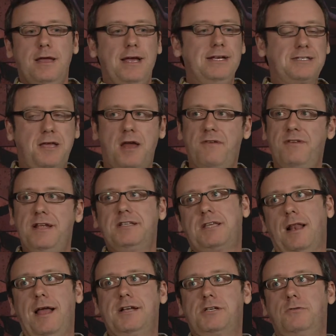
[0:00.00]
is kind of an
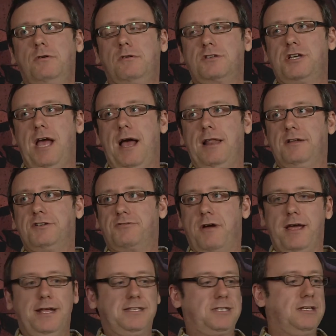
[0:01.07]
intellectual challenge,
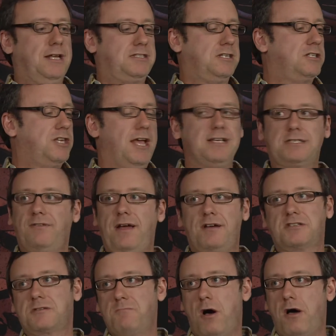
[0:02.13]
right? It's a test of how
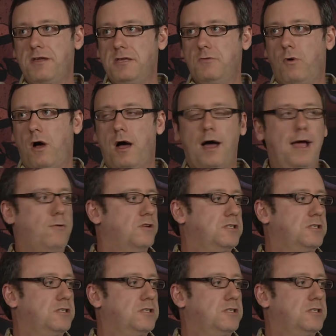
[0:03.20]
smart you are, right.